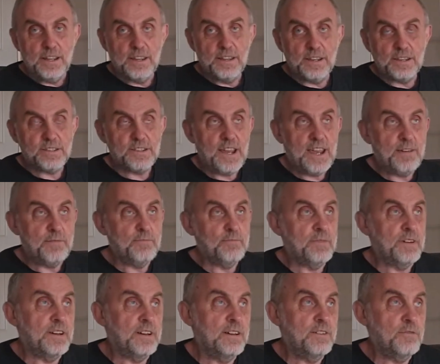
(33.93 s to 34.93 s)
the same
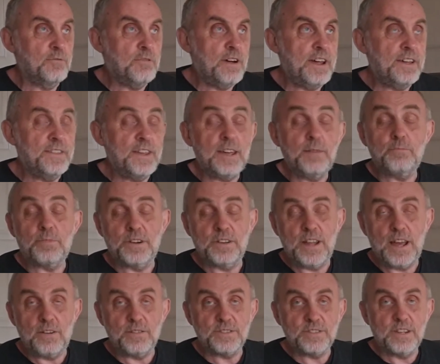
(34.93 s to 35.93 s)
way they
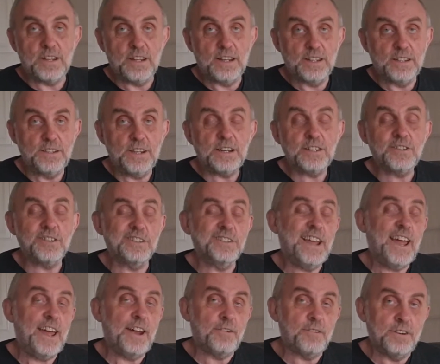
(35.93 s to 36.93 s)
pronounce
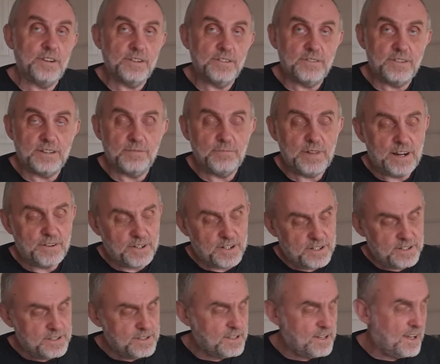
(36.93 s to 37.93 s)
dictionary, the
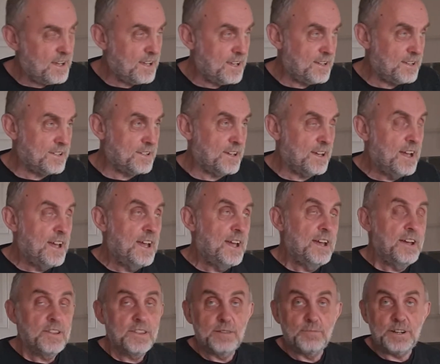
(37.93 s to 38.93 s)
Americans, and
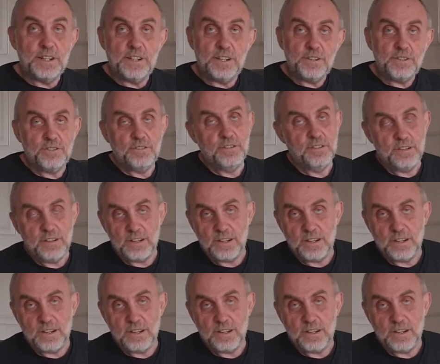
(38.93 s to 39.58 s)
the British